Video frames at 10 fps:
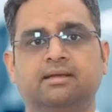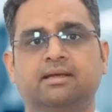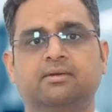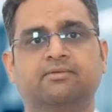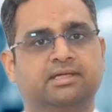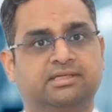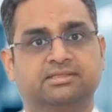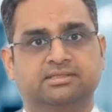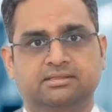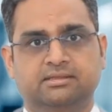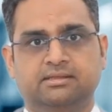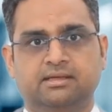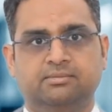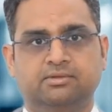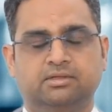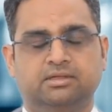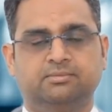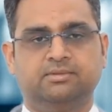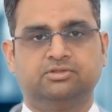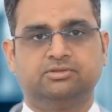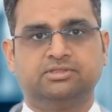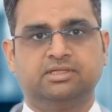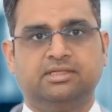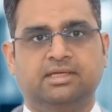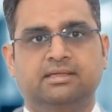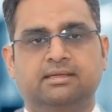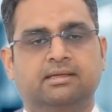Hello friends, I'm Dr. Himanshu Tyagi,